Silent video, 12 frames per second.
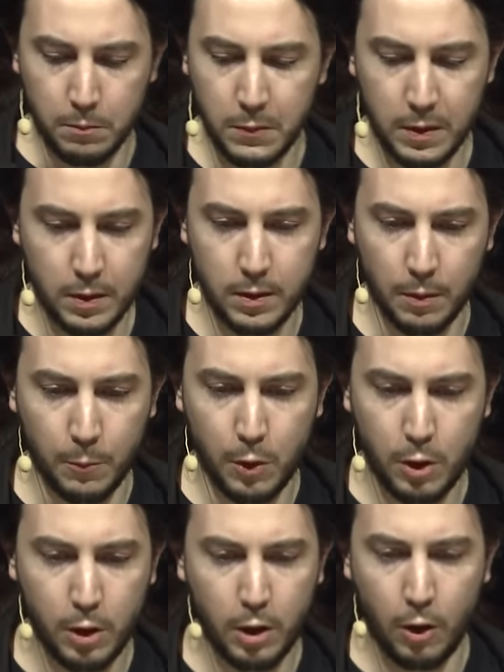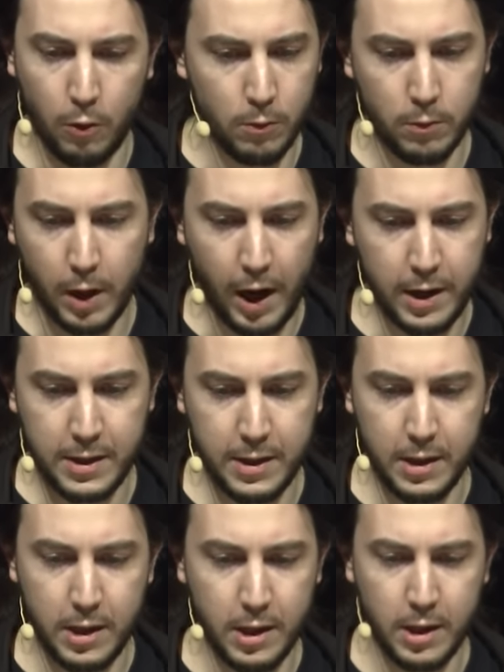some cool
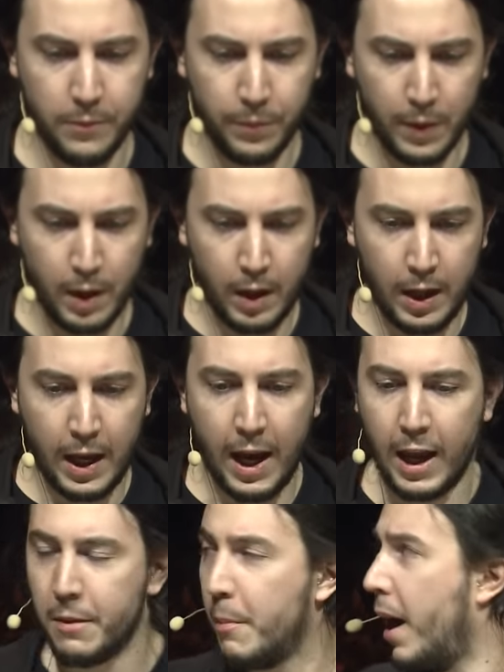IDE, and